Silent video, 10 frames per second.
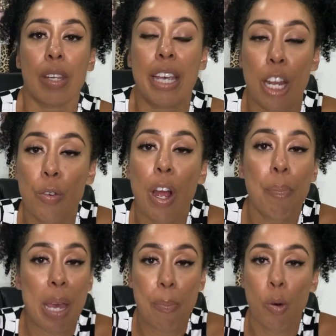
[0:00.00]
Get
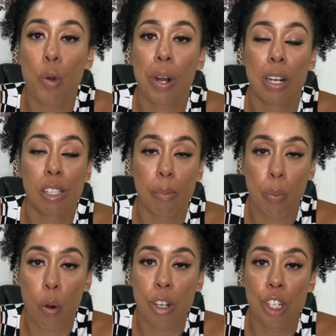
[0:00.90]
around people who are gonna
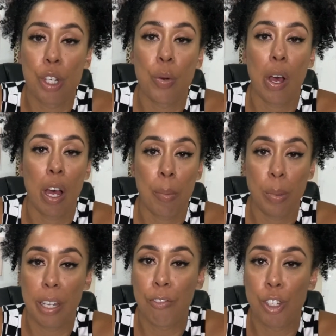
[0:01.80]
support you,
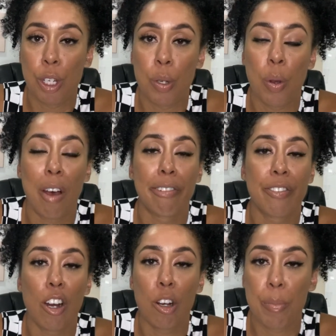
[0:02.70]
uplift you,
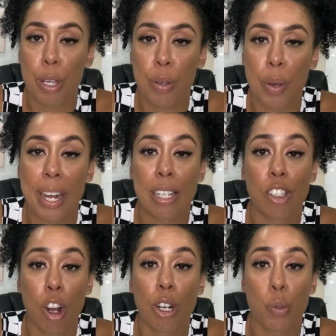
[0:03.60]
affirm you, and it
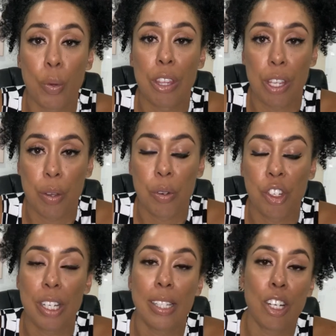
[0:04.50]
starts with you.
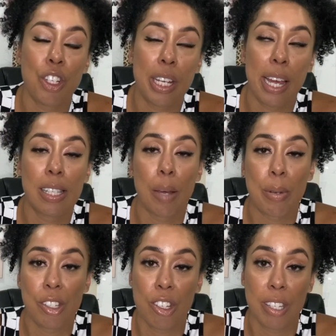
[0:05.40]
She said she gets up
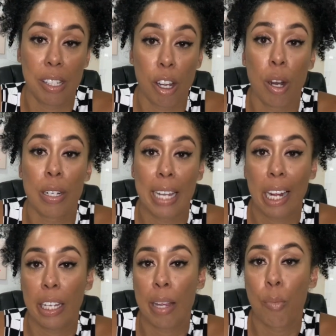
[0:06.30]
and she says her
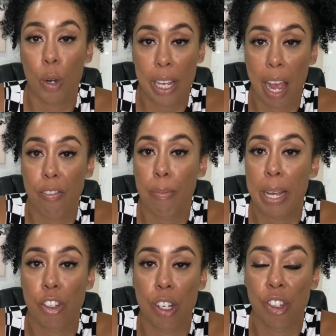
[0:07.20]
daily morning
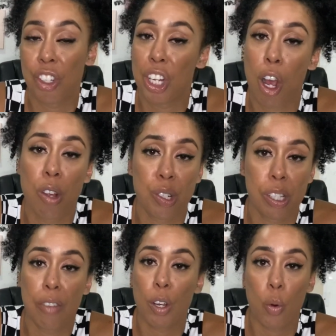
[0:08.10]
affirmations and she calls
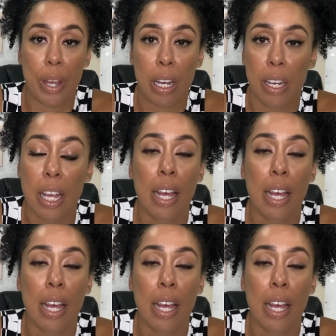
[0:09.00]
herself a queen.